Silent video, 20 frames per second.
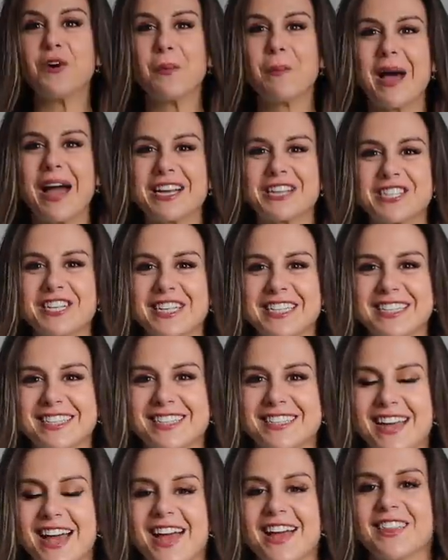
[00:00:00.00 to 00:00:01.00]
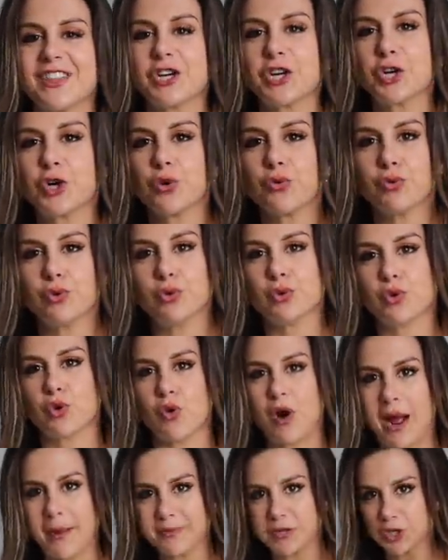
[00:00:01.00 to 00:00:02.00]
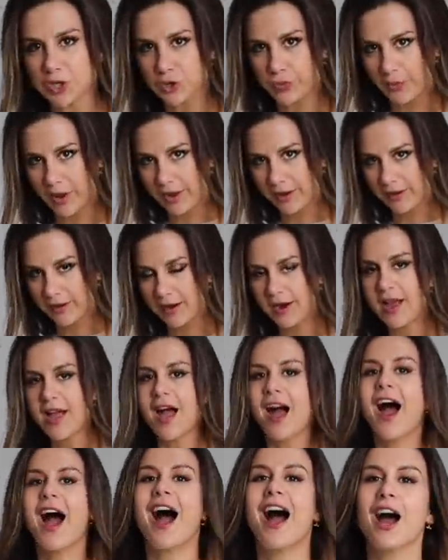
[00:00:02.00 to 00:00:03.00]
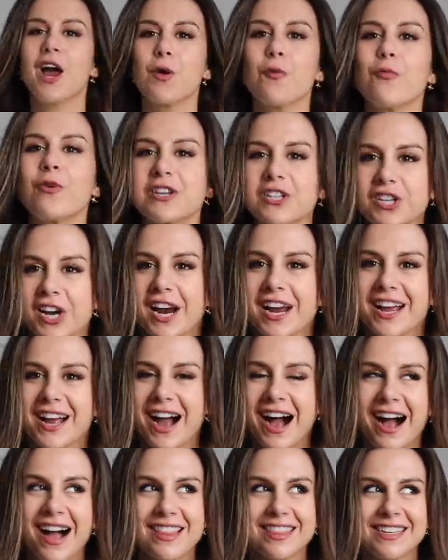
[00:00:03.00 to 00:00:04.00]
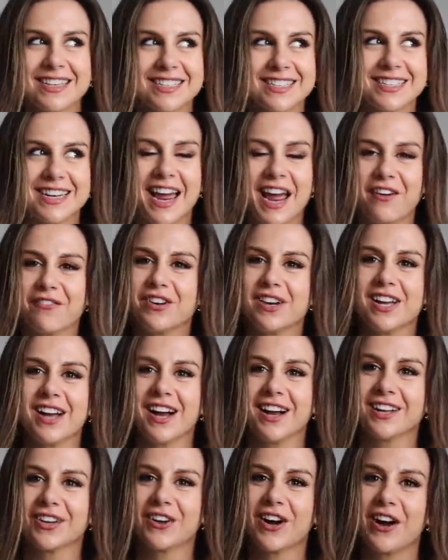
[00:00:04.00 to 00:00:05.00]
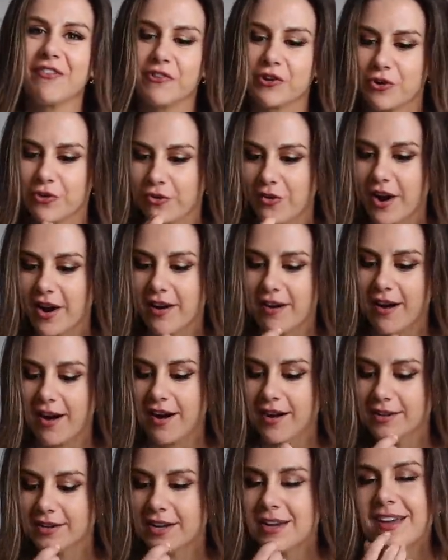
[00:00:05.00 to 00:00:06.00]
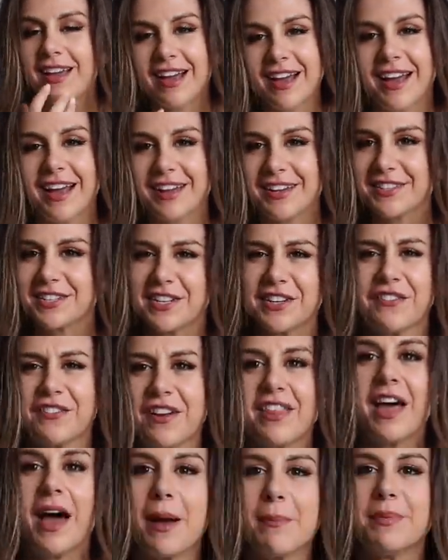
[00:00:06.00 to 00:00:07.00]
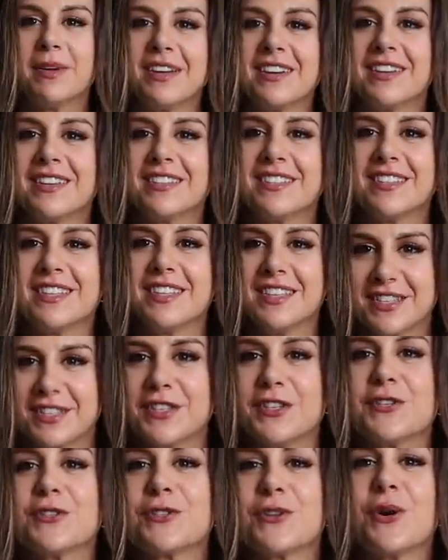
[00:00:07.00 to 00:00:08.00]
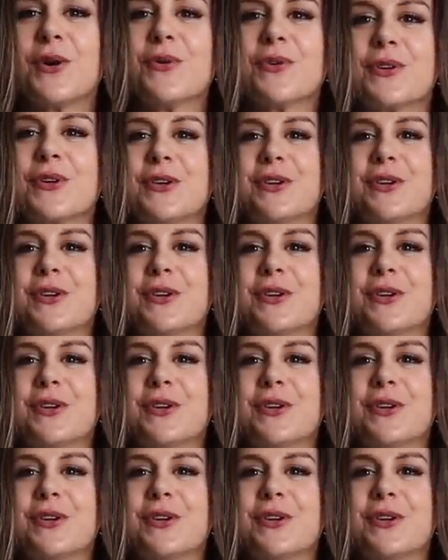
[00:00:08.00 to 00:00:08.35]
full matching set, the crew cropped sweater. I wish I got this in every color. I regret not asking for that because this is so